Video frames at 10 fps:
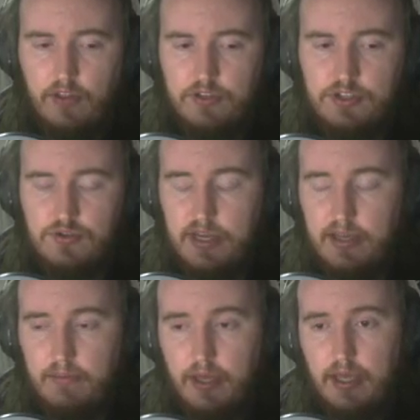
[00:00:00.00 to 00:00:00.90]
the
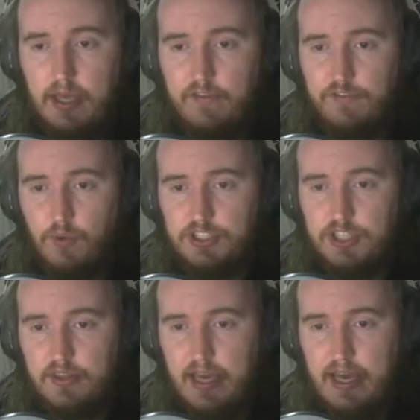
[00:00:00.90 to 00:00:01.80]
stream if you're
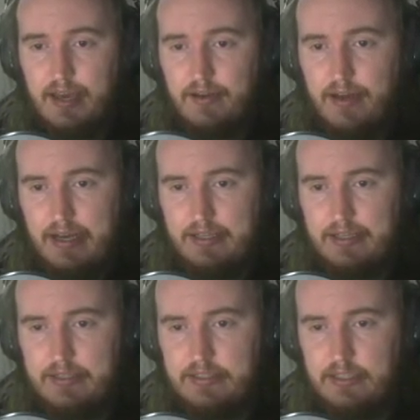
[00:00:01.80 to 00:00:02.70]
watching there,
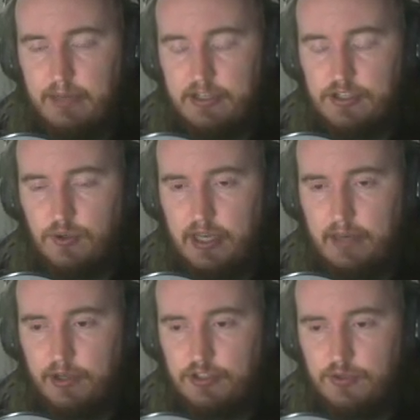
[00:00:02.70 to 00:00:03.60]

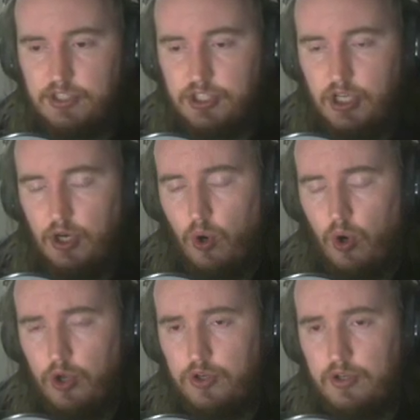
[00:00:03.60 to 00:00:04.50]
dib_gaming on Twitch,
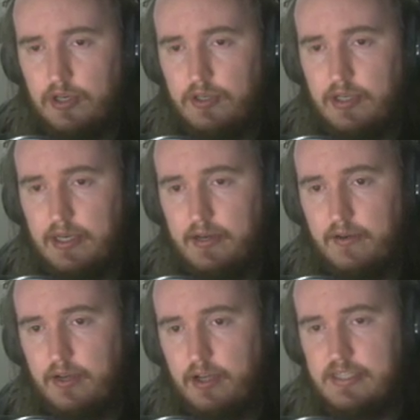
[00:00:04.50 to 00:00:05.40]
or you can
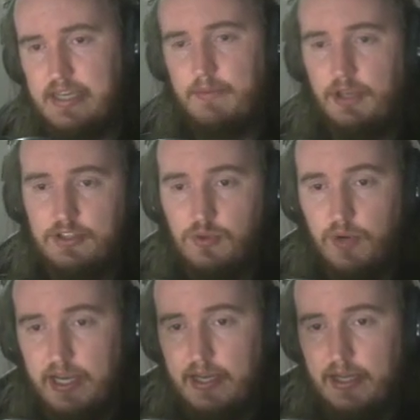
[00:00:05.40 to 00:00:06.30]
contact me on
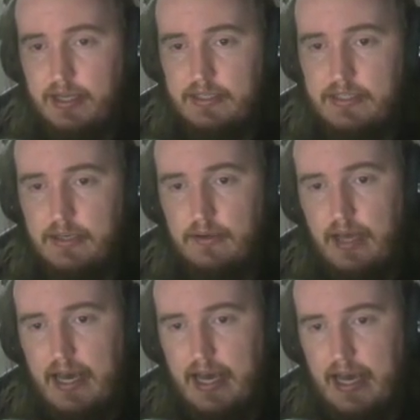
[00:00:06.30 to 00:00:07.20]
Twitter
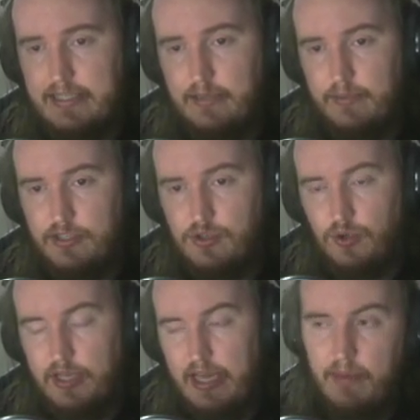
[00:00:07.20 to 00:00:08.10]
at
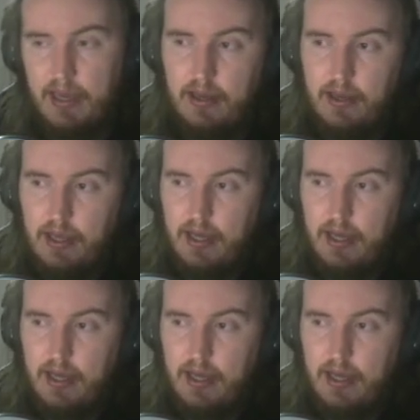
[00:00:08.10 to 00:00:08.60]
dib_gaming,